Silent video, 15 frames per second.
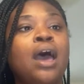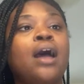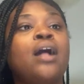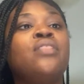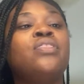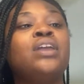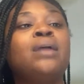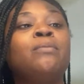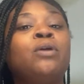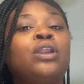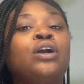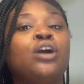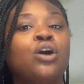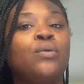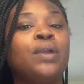And then I'm going
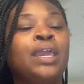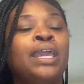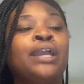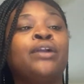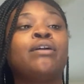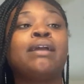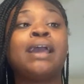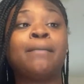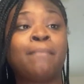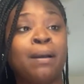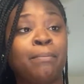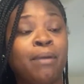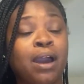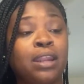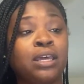to go in and create
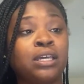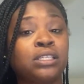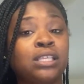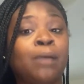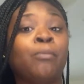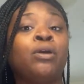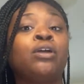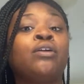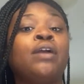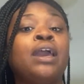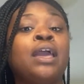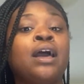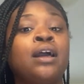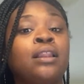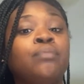my products. I'm going to
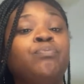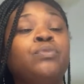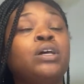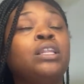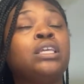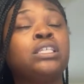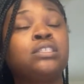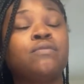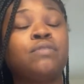create a list of